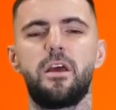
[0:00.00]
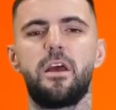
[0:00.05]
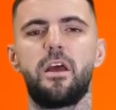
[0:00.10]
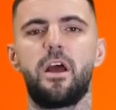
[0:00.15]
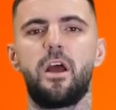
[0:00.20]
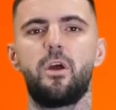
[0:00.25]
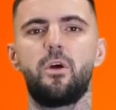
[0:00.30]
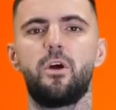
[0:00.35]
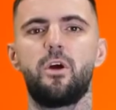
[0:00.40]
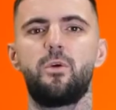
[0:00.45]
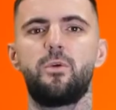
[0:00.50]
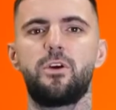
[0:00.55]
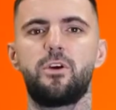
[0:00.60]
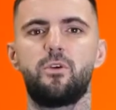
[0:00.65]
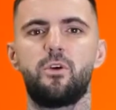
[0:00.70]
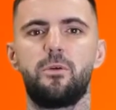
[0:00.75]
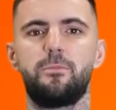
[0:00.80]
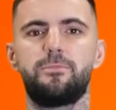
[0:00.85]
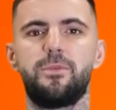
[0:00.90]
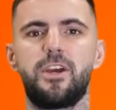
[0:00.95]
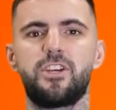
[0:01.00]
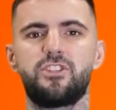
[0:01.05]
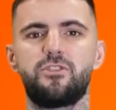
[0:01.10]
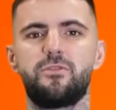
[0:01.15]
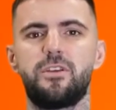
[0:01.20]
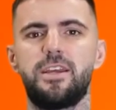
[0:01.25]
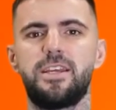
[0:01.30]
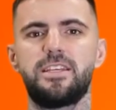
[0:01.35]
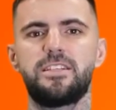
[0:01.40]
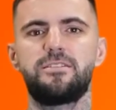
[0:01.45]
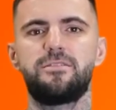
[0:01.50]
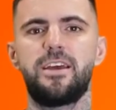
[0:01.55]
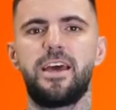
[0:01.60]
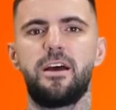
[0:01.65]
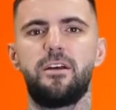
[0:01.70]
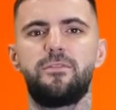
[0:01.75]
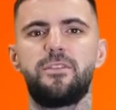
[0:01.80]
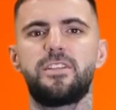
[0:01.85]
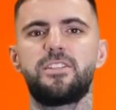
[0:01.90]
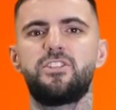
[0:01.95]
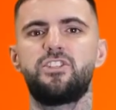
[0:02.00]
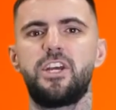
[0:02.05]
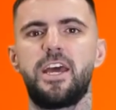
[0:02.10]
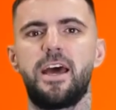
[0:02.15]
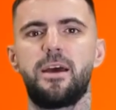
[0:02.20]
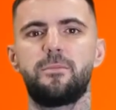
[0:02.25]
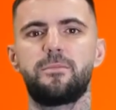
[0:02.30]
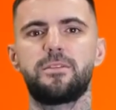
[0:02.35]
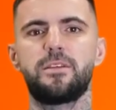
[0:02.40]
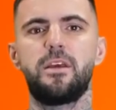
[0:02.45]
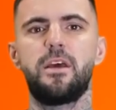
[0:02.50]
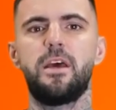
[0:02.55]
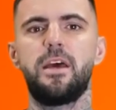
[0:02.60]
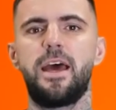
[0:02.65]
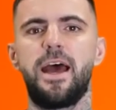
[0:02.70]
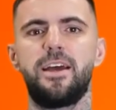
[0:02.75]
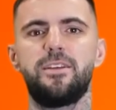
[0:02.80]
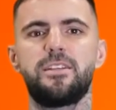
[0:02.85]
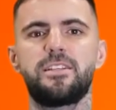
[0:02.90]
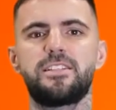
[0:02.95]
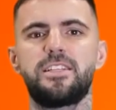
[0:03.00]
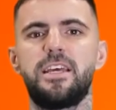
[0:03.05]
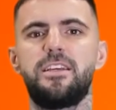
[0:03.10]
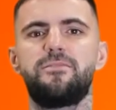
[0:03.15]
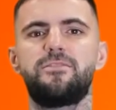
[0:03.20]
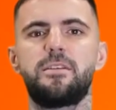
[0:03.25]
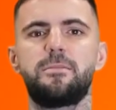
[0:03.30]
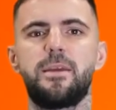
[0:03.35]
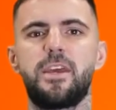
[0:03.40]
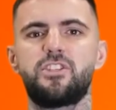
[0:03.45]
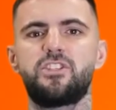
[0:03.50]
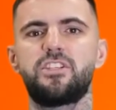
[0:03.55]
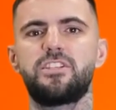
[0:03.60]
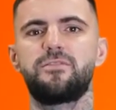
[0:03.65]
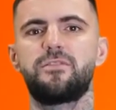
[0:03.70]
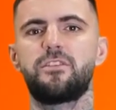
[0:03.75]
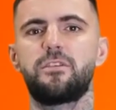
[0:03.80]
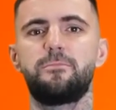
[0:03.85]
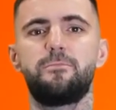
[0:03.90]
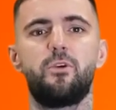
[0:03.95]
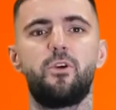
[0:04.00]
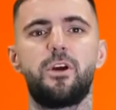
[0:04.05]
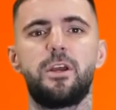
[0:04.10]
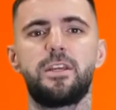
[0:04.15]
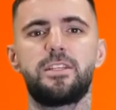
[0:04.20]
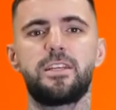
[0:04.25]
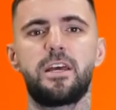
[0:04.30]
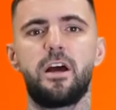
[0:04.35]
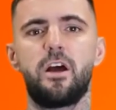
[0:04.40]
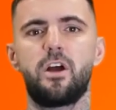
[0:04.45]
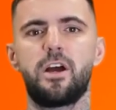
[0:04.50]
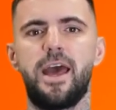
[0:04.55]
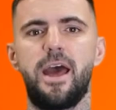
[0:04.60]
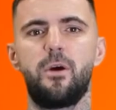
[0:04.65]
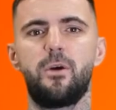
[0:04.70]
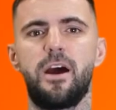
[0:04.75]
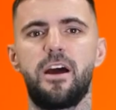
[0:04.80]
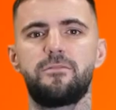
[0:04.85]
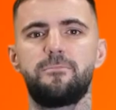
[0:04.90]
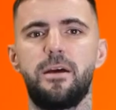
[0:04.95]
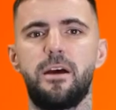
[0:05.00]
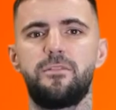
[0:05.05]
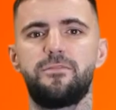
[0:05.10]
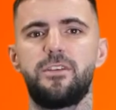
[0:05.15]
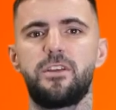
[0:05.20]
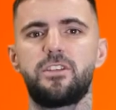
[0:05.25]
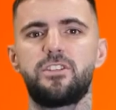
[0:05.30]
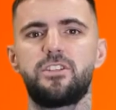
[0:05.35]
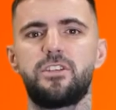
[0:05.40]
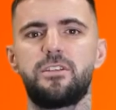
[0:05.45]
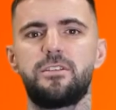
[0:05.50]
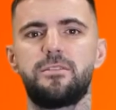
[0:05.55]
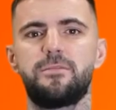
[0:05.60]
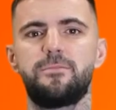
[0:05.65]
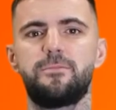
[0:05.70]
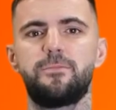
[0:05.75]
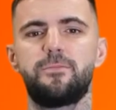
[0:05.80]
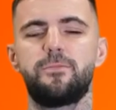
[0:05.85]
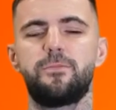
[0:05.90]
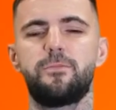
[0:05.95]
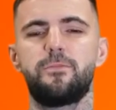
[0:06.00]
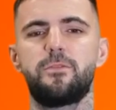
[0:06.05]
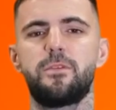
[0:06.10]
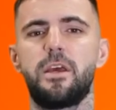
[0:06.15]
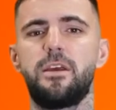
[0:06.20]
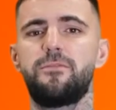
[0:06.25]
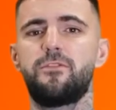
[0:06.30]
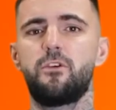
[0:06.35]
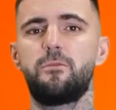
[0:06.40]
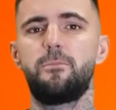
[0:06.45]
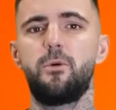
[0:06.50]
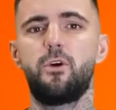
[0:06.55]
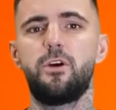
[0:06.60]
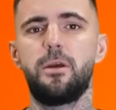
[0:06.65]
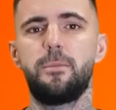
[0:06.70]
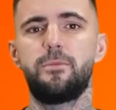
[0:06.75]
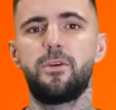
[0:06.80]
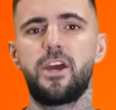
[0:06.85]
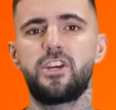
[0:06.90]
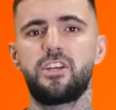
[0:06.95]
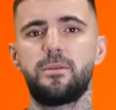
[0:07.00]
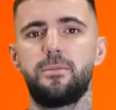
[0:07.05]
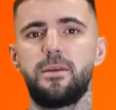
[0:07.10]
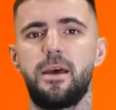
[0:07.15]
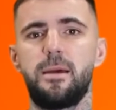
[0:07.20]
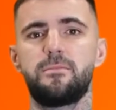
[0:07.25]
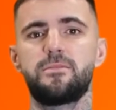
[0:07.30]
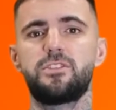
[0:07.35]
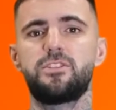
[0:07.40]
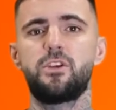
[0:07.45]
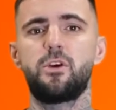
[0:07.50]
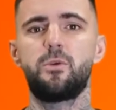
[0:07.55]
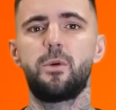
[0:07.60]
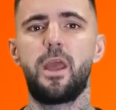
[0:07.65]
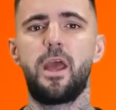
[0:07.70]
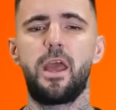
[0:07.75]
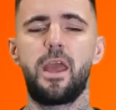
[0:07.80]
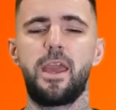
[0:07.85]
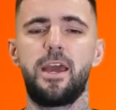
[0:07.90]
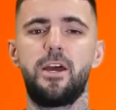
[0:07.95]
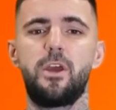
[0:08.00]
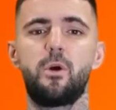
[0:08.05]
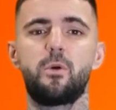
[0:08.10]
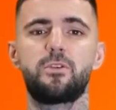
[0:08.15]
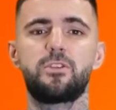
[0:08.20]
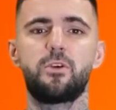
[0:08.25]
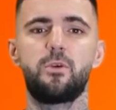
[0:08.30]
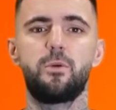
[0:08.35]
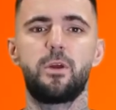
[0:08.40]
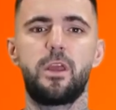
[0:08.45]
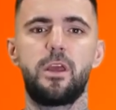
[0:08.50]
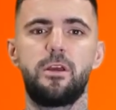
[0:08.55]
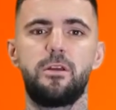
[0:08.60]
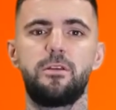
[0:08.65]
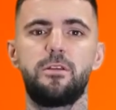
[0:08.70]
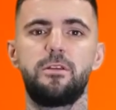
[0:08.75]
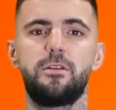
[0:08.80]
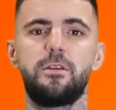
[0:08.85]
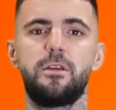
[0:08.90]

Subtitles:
or your pressure release valve is jammed and the safety measures for the boiler to lock out have malfunctioned. If your boiler pressure becomes too high or too low,